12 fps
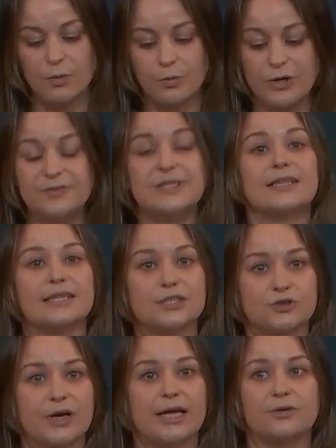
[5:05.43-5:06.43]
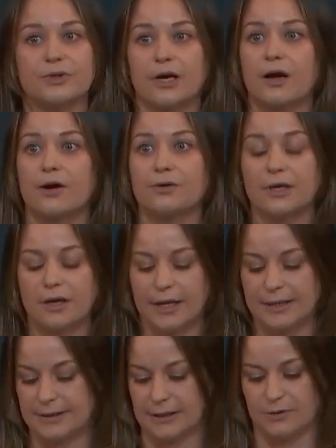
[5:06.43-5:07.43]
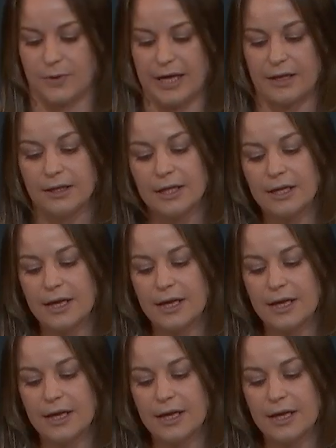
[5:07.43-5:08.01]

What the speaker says: We've seen this trend with our own clients as well.